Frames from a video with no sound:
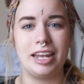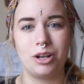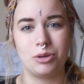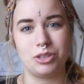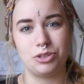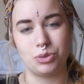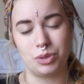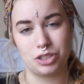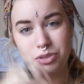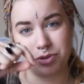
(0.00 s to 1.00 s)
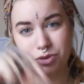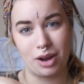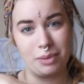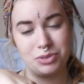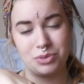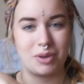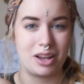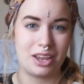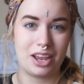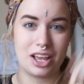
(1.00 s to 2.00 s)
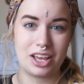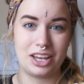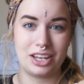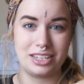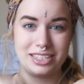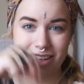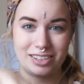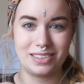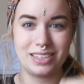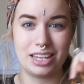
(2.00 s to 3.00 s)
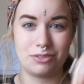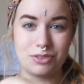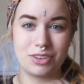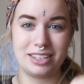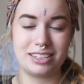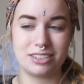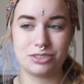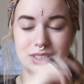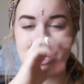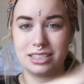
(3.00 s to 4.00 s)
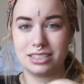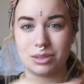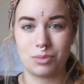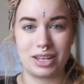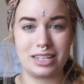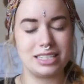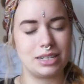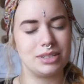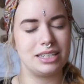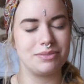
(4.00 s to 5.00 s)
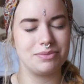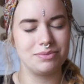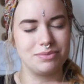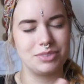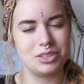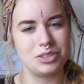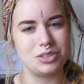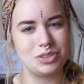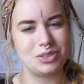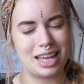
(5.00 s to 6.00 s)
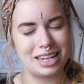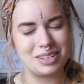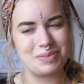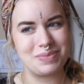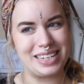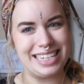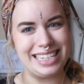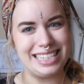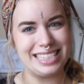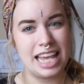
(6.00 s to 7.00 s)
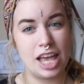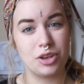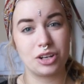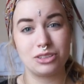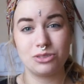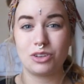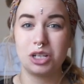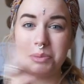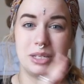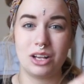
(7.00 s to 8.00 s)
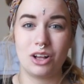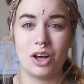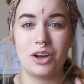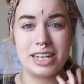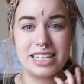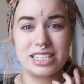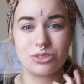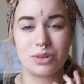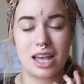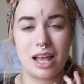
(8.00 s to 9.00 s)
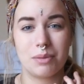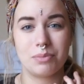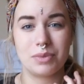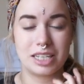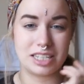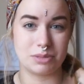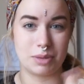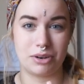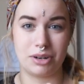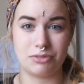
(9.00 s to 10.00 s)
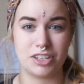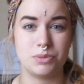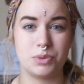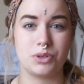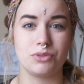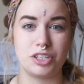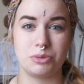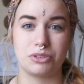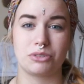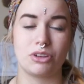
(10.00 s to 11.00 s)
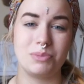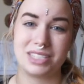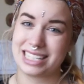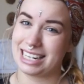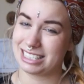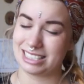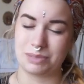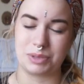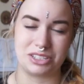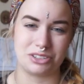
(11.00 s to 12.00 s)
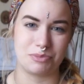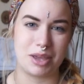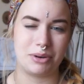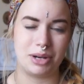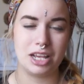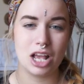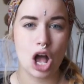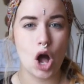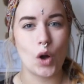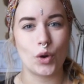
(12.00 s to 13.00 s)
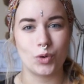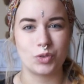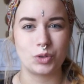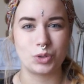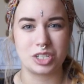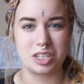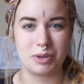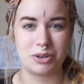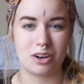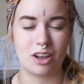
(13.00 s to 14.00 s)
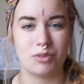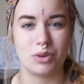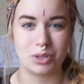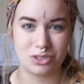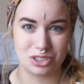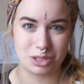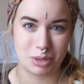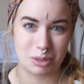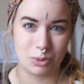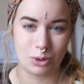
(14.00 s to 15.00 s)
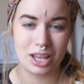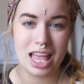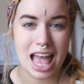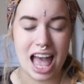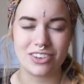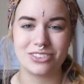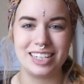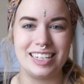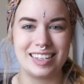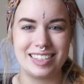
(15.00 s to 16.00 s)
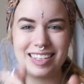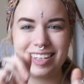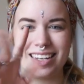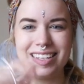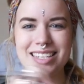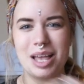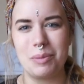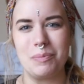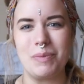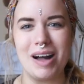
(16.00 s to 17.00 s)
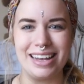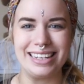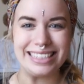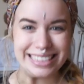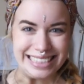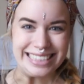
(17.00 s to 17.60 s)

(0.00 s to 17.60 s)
and I hope that you will subscribe to my channel if you find this interesting somewhere down here. Do that, please. You can also follow me on Instagram, Gittemary, and Facebook, facebook.com/thepictureofmary. Or, of course, gittemary.com if you want to see my blog. Have a really nice day, guys. Bye!